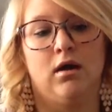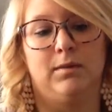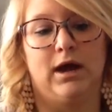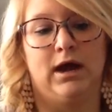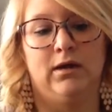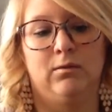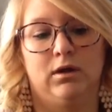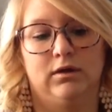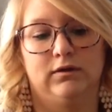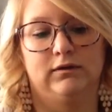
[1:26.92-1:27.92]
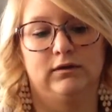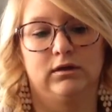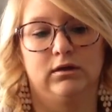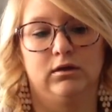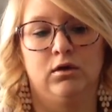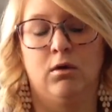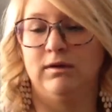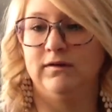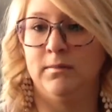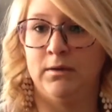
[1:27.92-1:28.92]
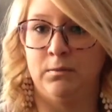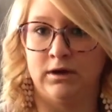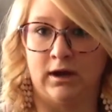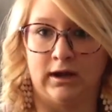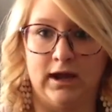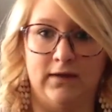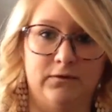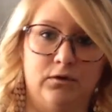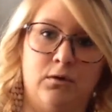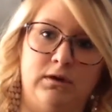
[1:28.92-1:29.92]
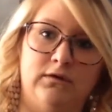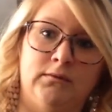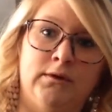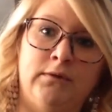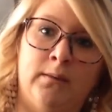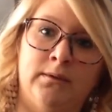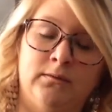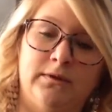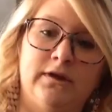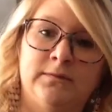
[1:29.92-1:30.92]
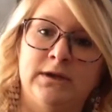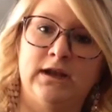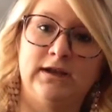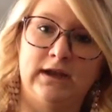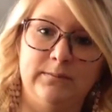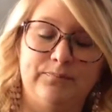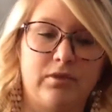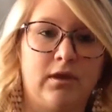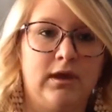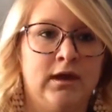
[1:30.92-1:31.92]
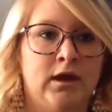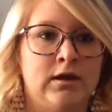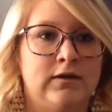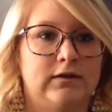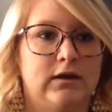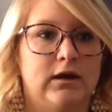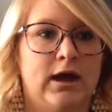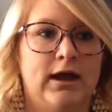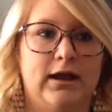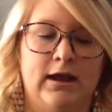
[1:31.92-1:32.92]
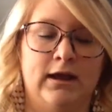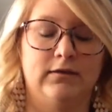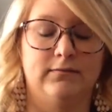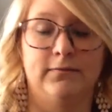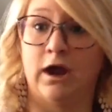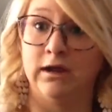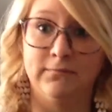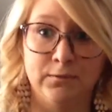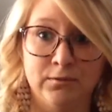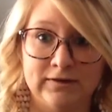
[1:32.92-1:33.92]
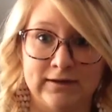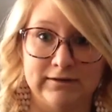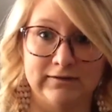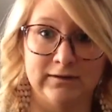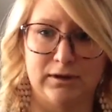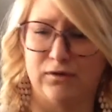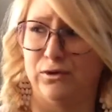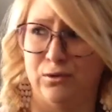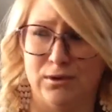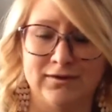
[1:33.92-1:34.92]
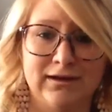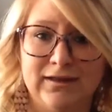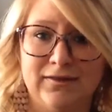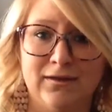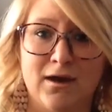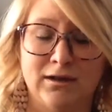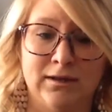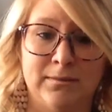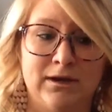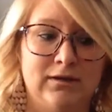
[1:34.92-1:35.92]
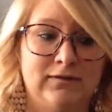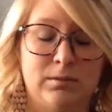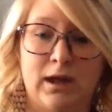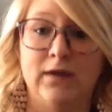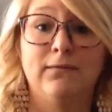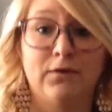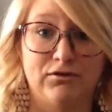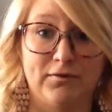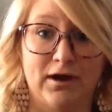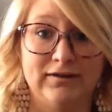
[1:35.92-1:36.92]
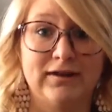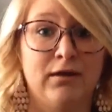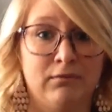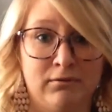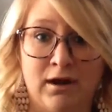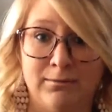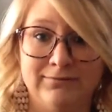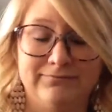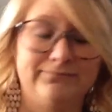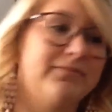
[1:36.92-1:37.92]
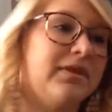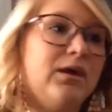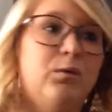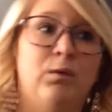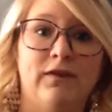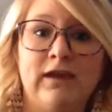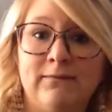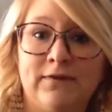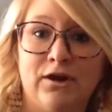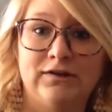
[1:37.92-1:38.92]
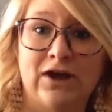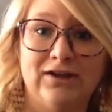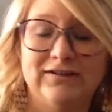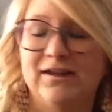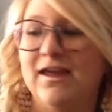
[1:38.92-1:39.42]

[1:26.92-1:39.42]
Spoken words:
I was going to bed one night after going to Red Robin with my husband on a date, and I had had fried foods, obviously, because who doesn't get the unlimited supply of french fries at Red Robin with the campfire sauce.